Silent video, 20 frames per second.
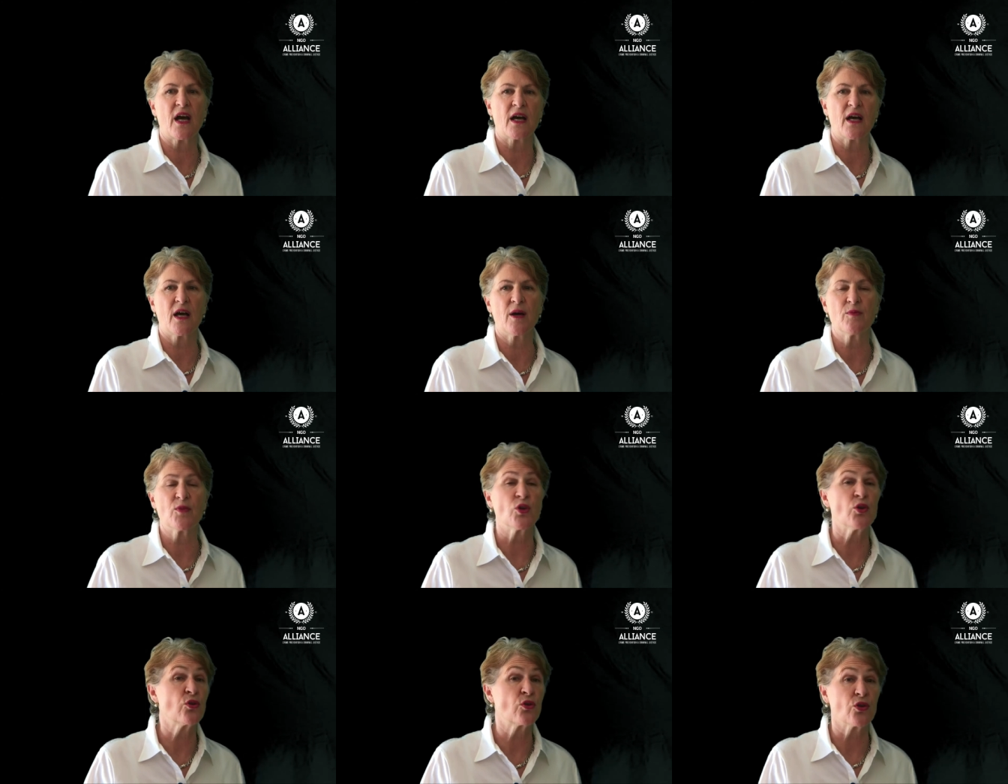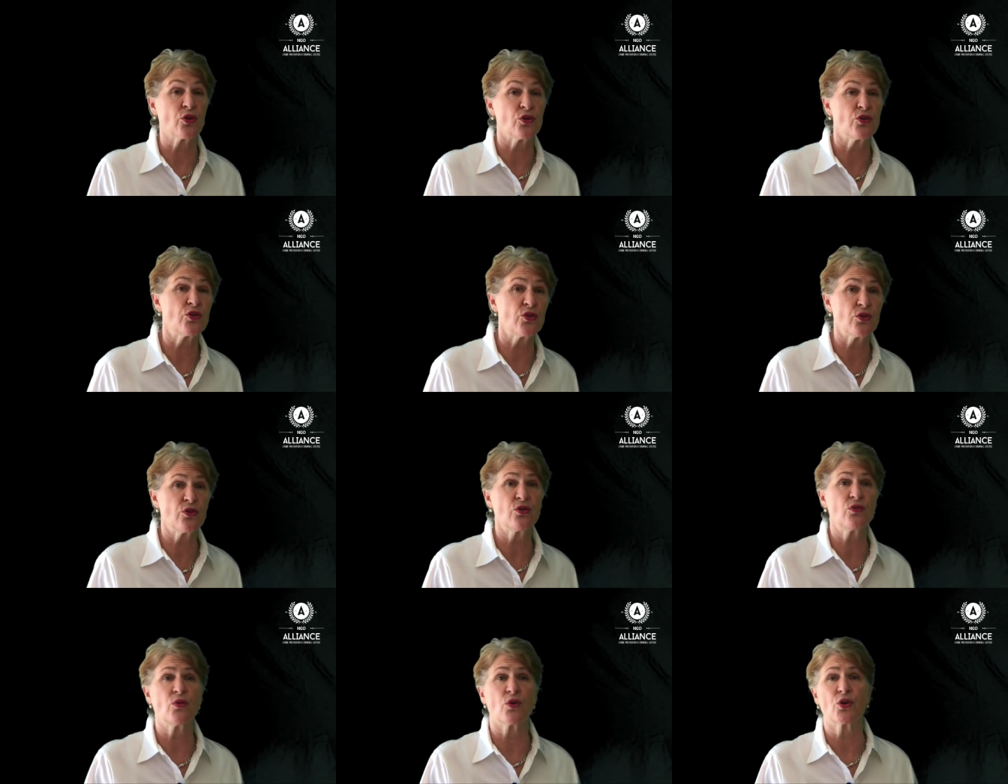um, you could
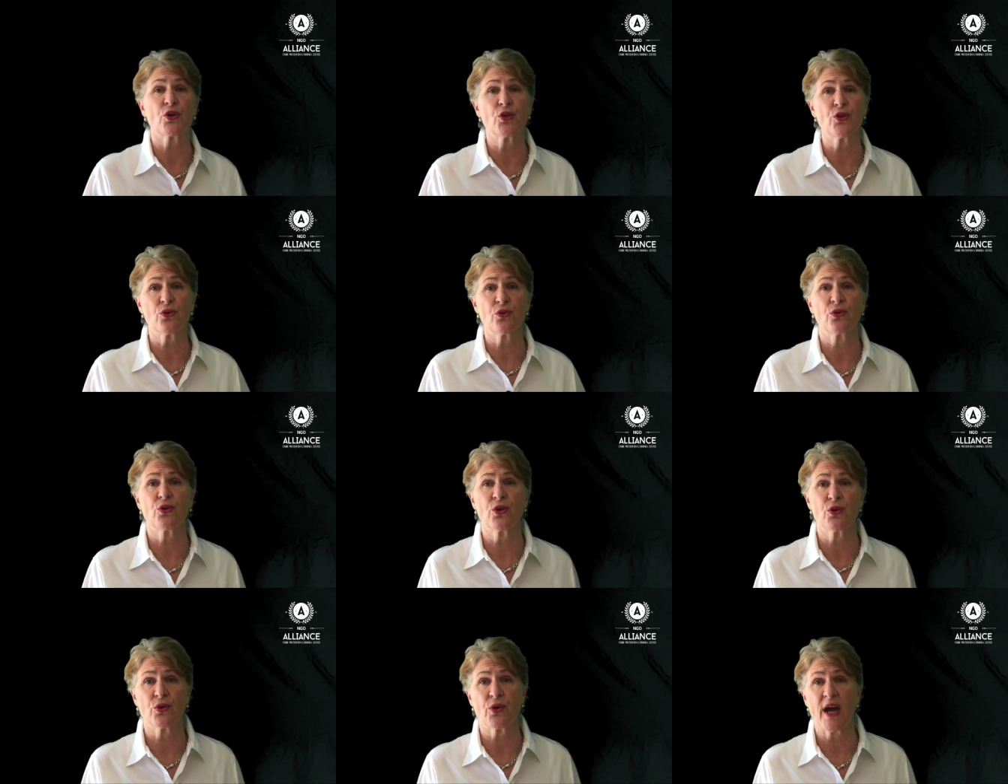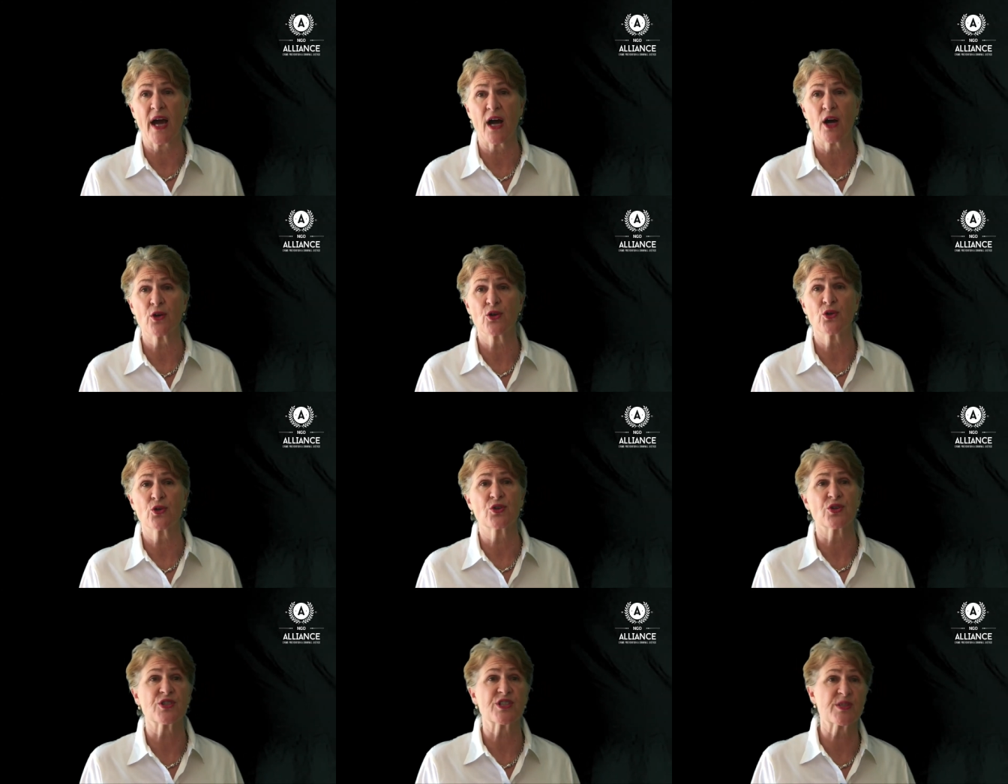do, or you, you know, how
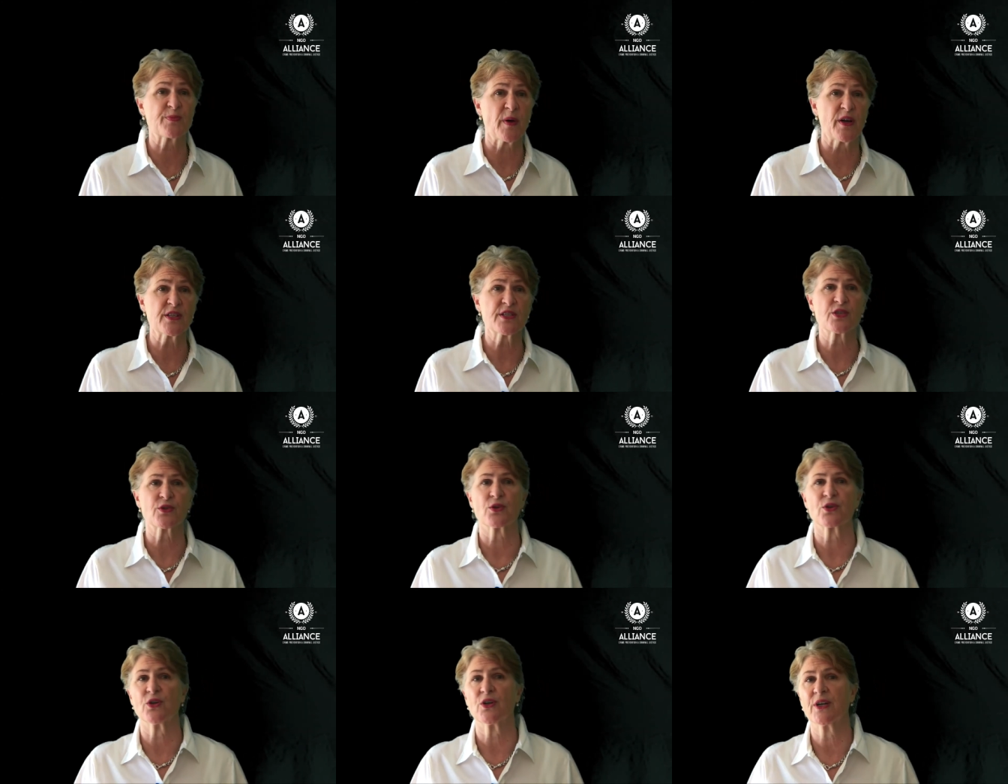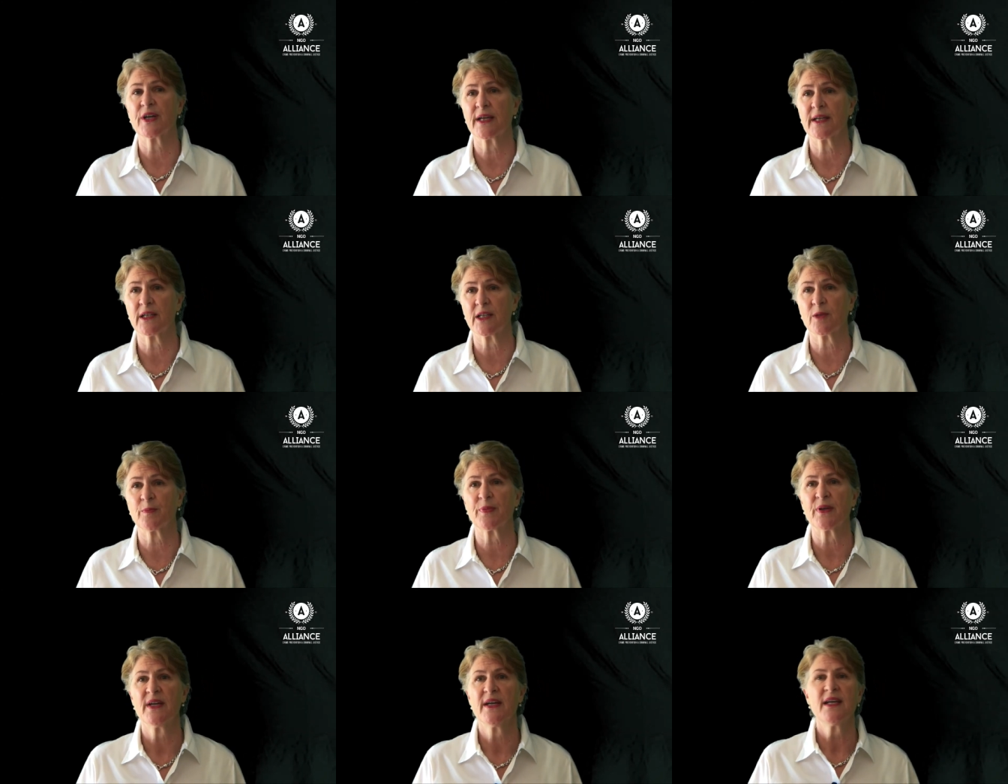you could sponsor or
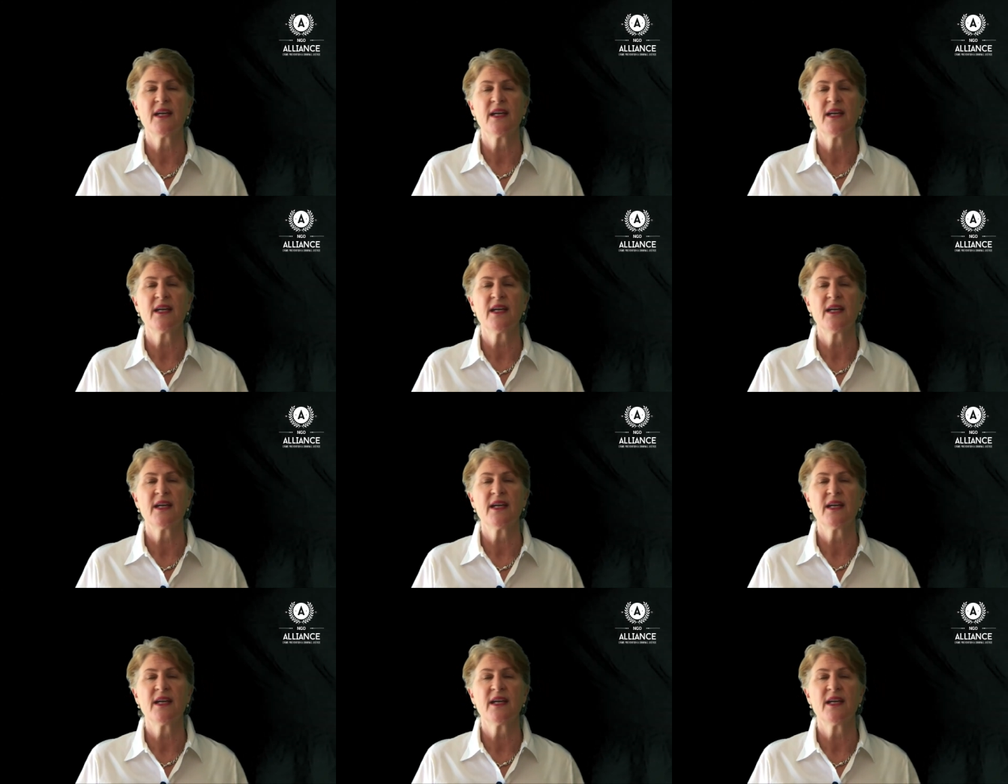help.